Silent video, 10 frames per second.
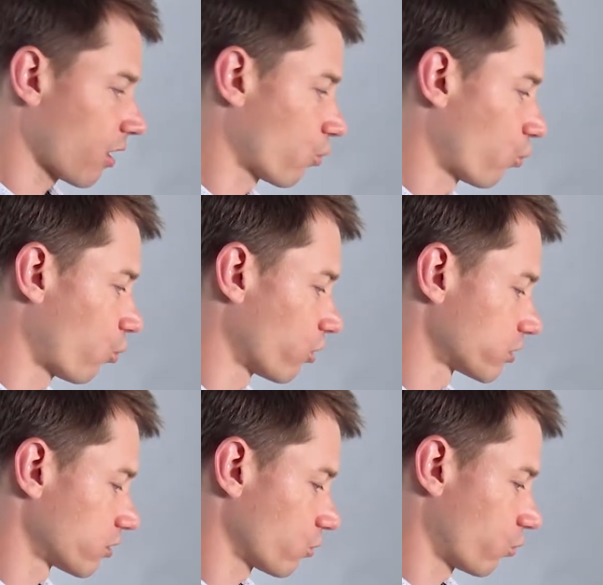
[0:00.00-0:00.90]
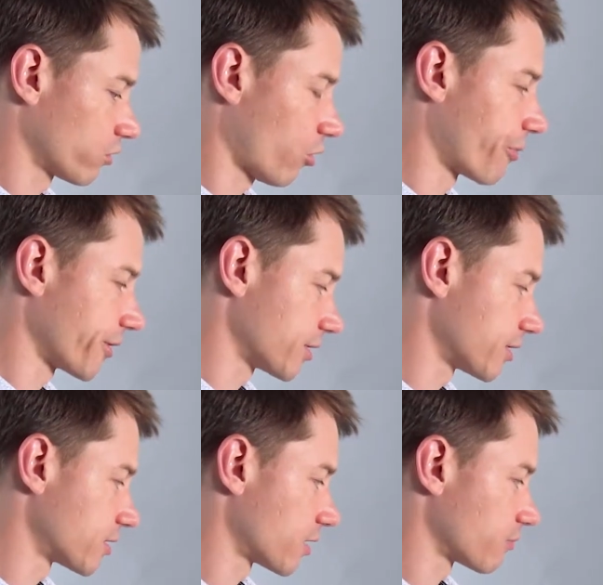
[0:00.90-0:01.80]
what operating
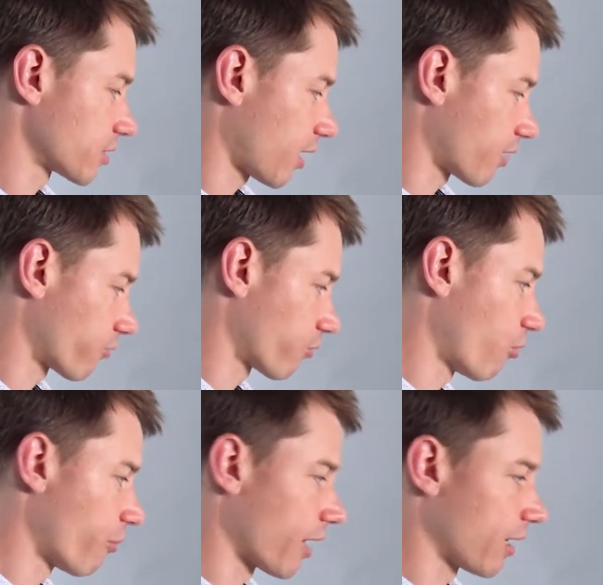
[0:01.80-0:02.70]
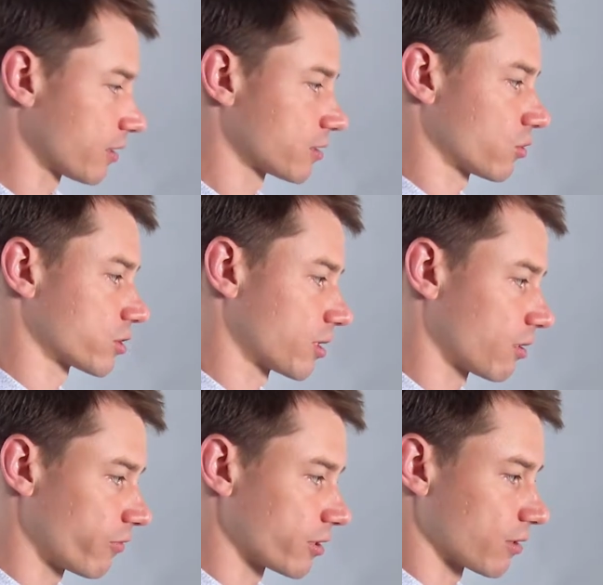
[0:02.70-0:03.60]
systems are for mobiles,
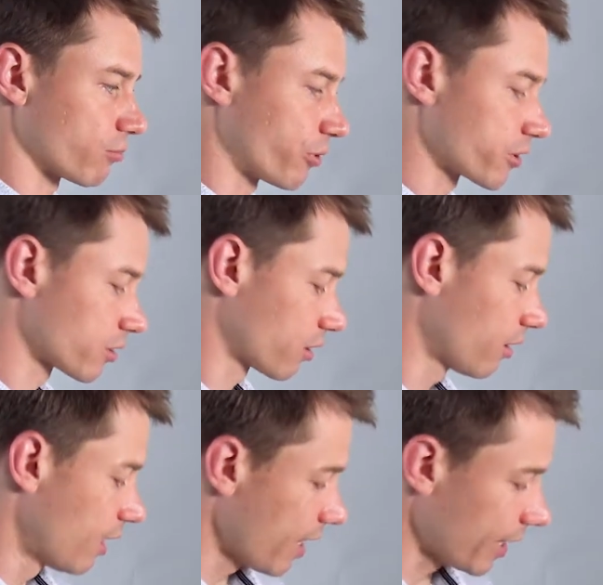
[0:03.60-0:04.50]
servers, and personal.